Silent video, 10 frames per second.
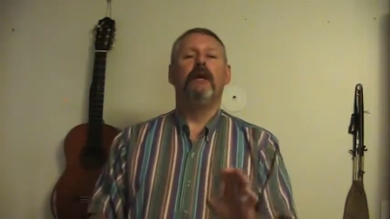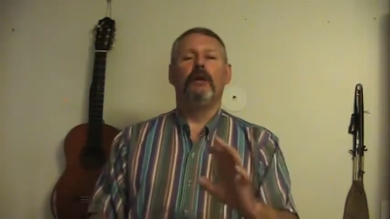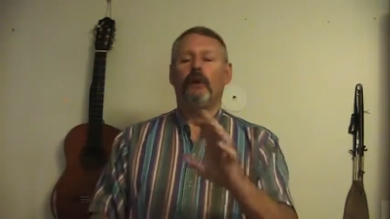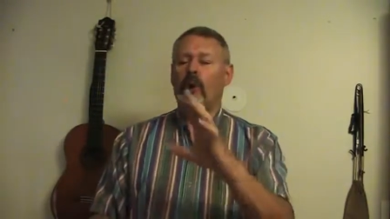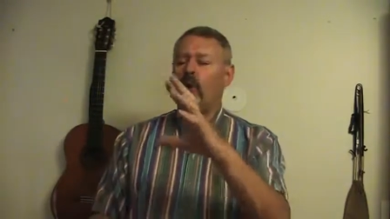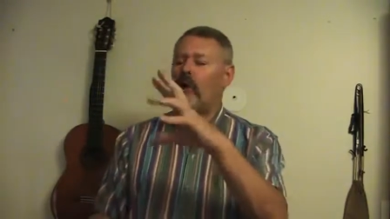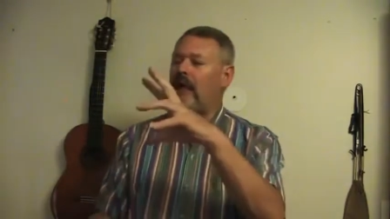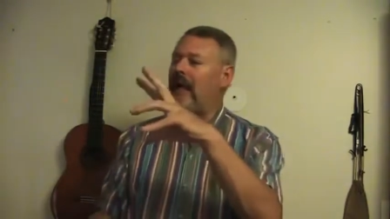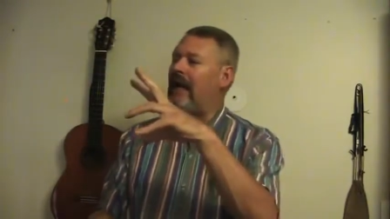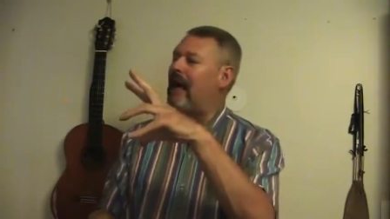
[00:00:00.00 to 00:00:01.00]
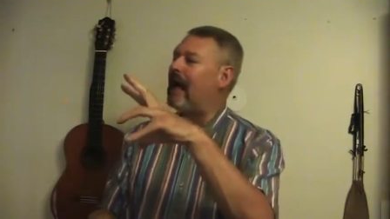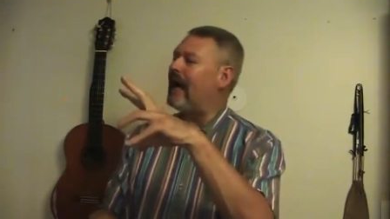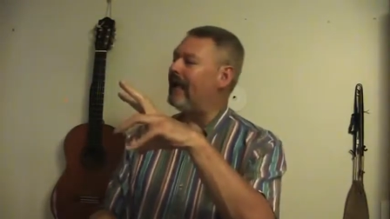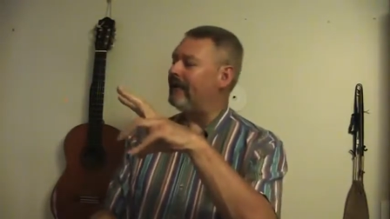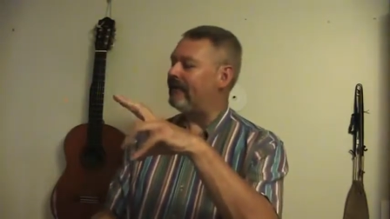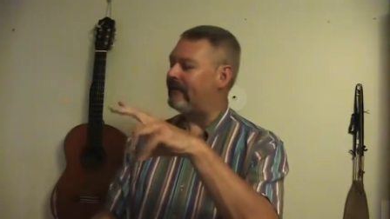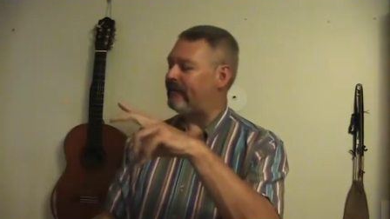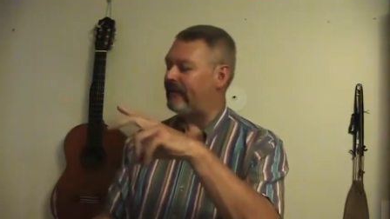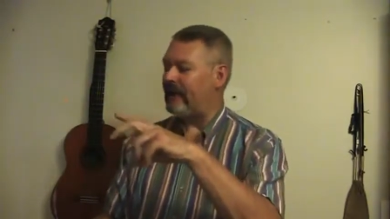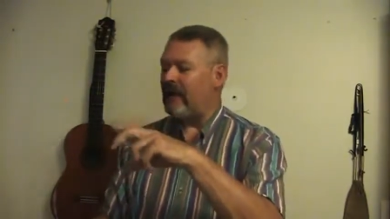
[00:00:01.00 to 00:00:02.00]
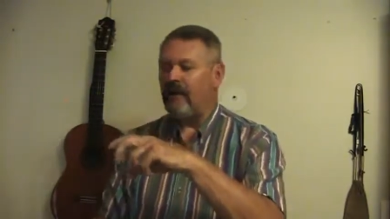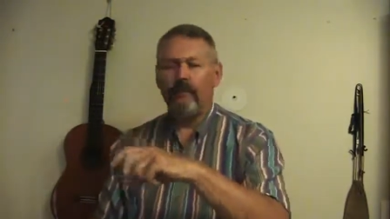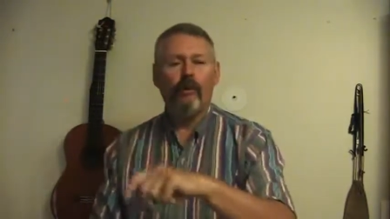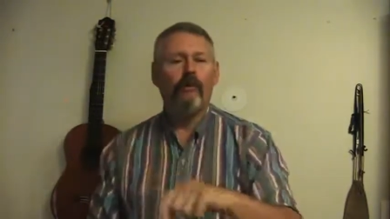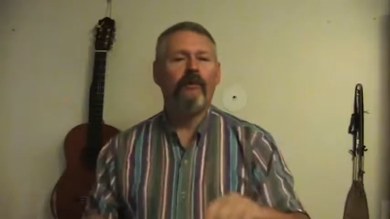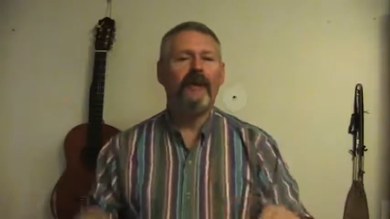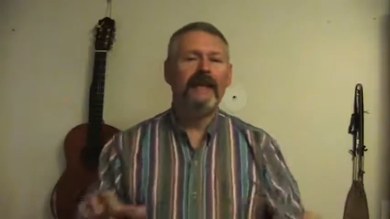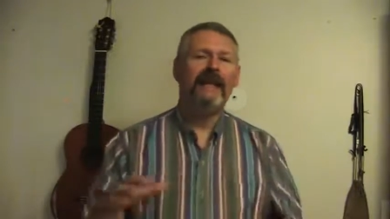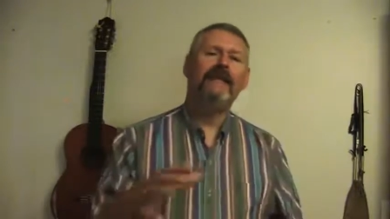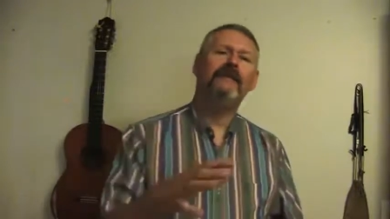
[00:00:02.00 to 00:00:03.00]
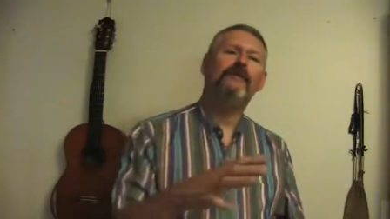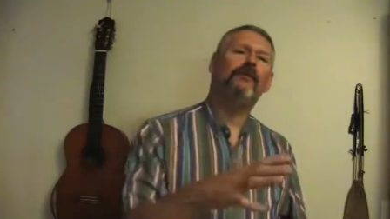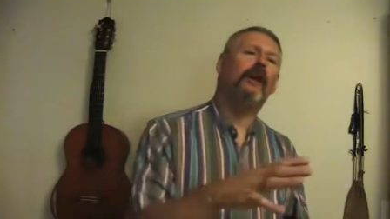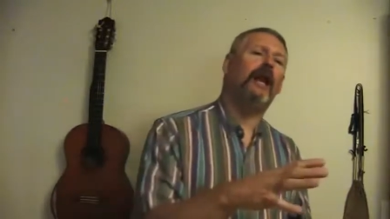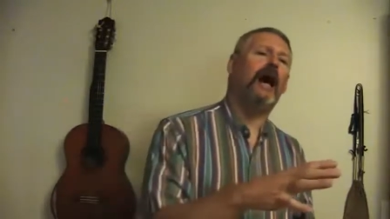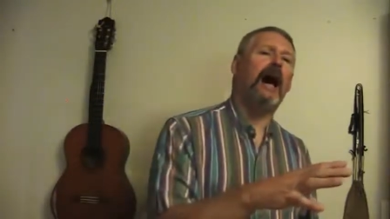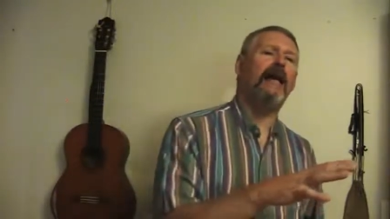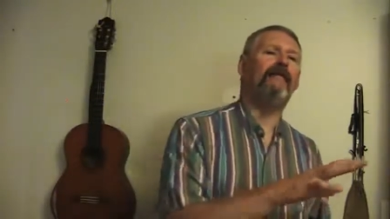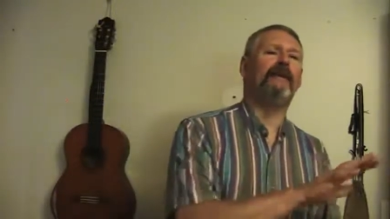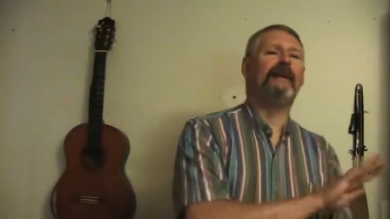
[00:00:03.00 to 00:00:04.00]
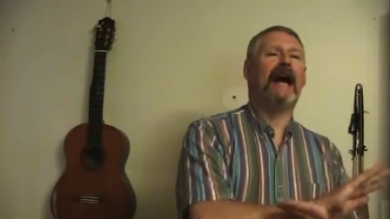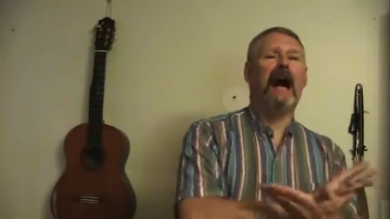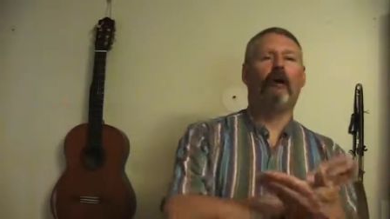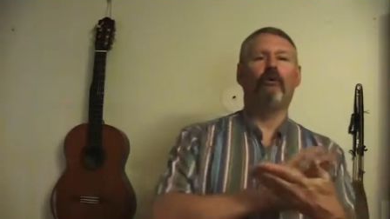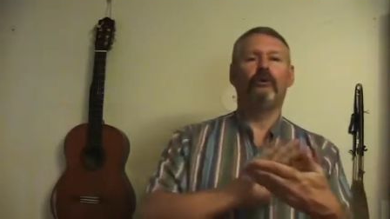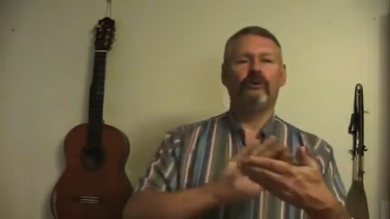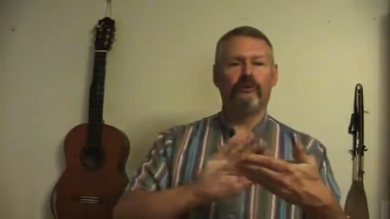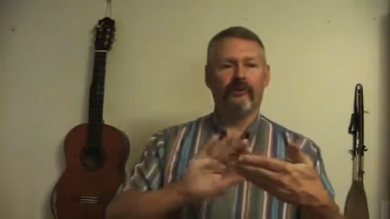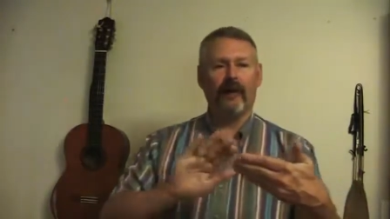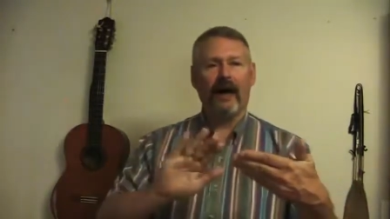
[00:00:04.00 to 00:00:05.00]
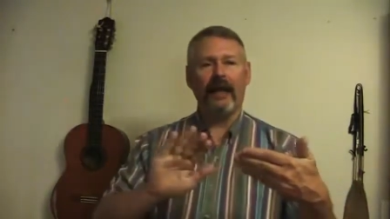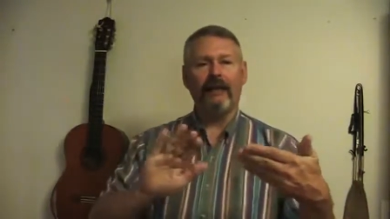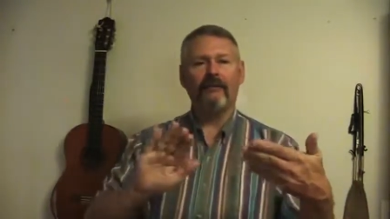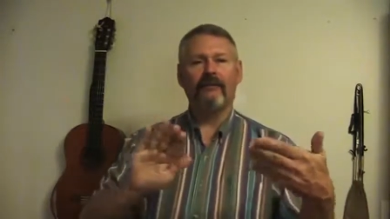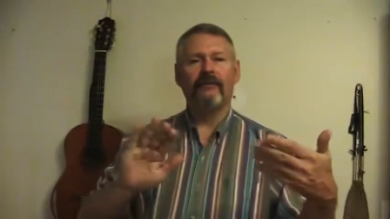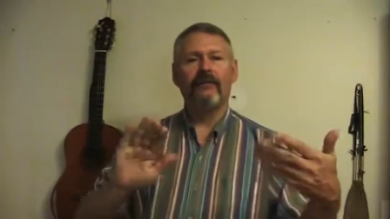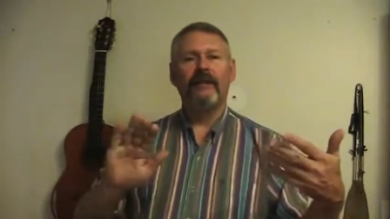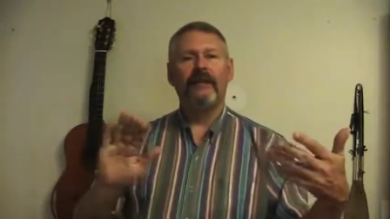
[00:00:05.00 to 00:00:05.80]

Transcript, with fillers: your life, moving into life and out of life.